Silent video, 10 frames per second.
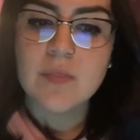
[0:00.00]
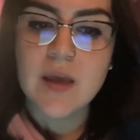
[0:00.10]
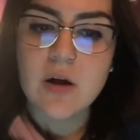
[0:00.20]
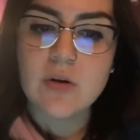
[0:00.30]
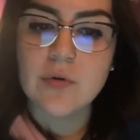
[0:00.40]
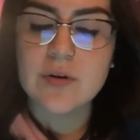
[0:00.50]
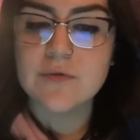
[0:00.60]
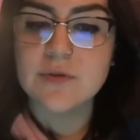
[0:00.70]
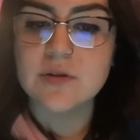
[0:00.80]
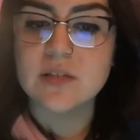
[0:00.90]
They are noted
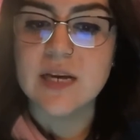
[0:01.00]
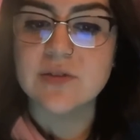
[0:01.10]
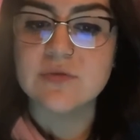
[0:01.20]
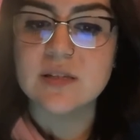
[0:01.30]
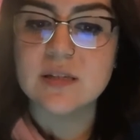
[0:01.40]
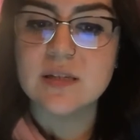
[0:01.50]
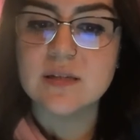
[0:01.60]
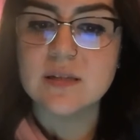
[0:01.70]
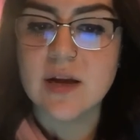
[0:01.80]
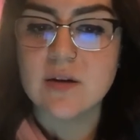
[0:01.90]
for their
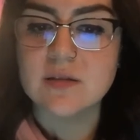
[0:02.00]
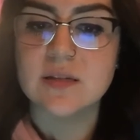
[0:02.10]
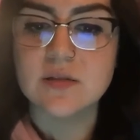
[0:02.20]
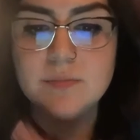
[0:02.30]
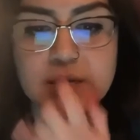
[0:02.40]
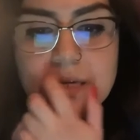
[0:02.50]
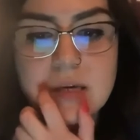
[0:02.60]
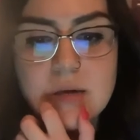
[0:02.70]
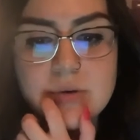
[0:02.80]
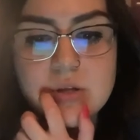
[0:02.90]
dangerousness. They are said to
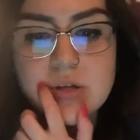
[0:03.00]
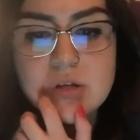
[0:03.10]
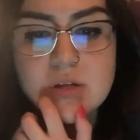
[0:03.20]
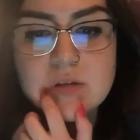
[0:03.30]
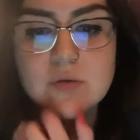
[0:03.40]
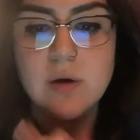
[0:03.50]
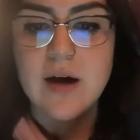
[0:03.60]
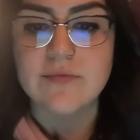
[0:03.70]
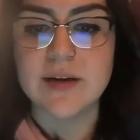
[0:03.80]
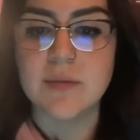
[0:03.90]
be magicians who
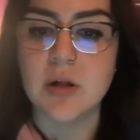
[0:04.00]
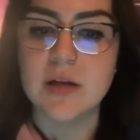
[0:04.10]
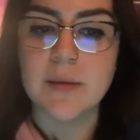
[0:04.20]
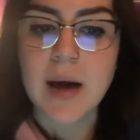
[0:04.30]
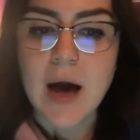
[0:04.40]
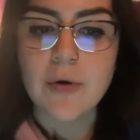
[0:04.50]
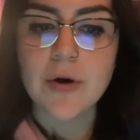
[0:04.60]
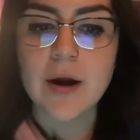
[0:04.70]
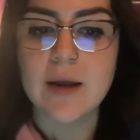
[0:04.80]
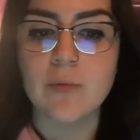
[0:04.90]
have diabolic
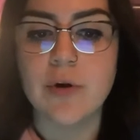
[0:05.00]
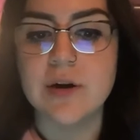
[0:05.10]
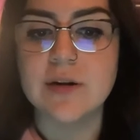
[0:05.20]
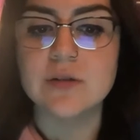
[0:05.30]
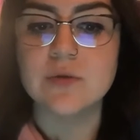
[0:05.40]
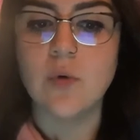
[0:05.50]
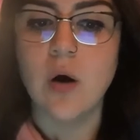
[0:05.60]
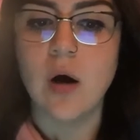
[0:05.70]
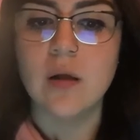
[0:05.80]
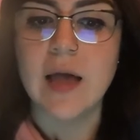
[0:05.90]
power and warriors who
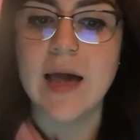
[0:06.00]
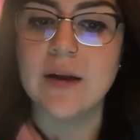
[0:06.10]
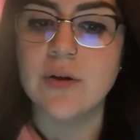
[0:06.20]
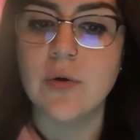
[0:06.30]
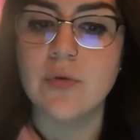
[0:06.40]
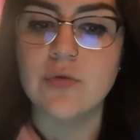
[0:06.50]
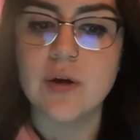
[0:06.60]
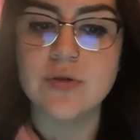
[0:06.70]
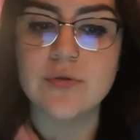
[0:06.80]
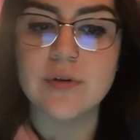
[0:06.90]
halt at no
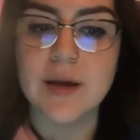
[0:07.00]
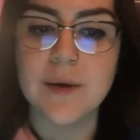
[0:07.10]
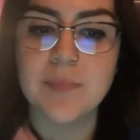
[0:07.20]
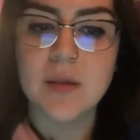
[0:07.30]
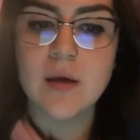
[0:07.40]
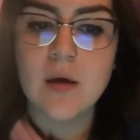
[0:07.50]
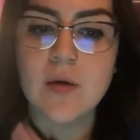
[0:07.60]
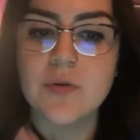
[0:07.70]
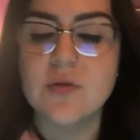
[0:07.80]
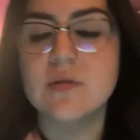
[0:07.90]
treasury.
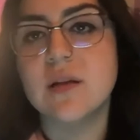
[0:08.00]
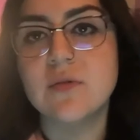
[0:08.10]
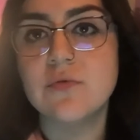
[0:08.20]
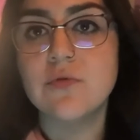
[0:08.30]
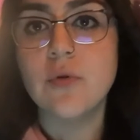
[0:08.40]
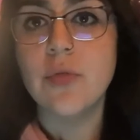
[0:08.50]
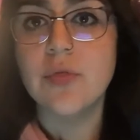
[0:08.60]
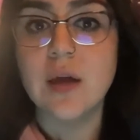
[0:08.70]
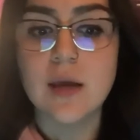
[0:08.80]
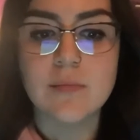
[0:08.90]
Their central
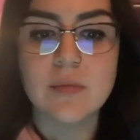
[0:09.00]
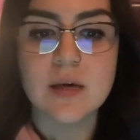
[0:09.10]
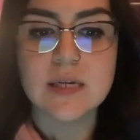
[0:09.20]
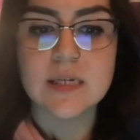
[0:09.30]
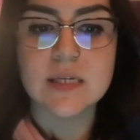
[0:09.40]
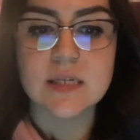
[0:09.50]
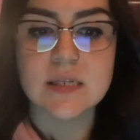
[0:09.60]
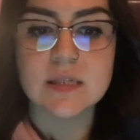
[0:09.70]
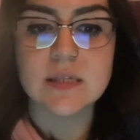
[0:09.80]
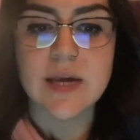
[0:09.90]
theme
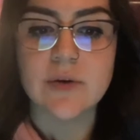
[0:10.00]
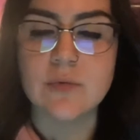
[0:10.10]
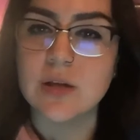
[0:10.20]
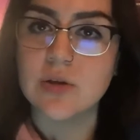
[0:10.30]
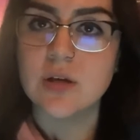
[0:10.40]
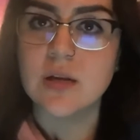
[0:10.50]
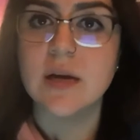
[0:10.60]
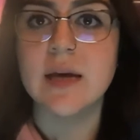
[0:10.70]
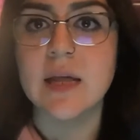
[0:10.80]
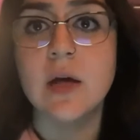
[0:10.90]
is Dionysian.
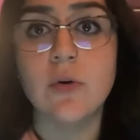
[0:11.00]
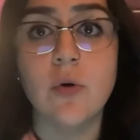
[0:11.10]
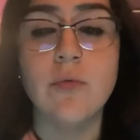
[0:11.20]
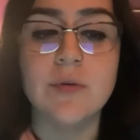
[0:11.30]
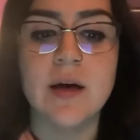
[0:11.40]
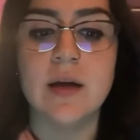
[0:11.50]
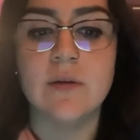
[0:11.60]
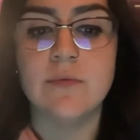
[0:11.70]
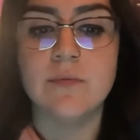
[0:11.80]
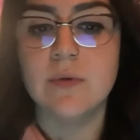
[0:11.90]
Again, I'll go over that
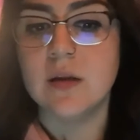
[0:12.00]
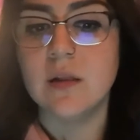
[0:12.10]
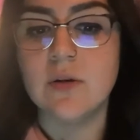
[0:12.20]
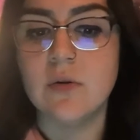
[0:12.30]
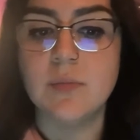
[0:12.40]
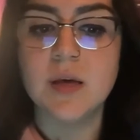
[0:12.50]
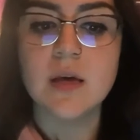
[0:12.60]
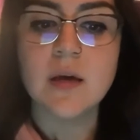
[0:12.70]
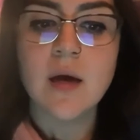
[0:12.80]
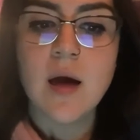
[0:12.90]
in a little
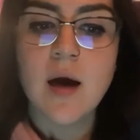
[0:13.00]
bit.